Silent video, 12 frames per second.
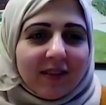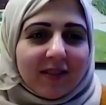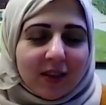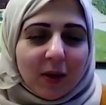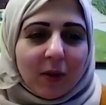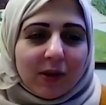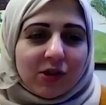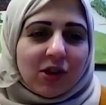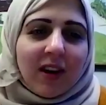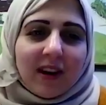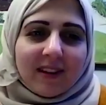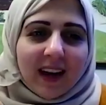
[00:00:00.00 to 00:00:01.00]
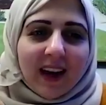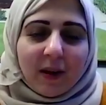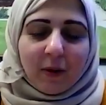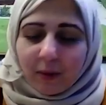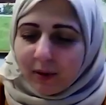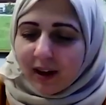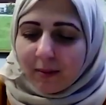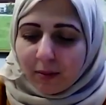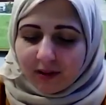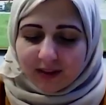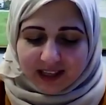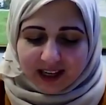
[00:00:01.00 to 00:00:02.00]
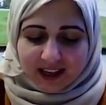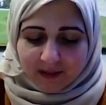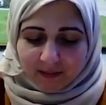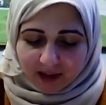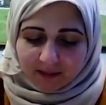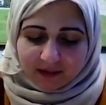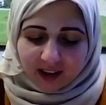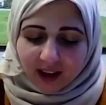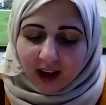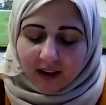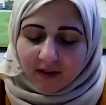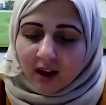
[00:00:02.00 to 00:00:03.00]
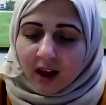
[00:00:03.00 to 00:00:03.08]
So inshallah ta'ala we'll be able to see them come to life.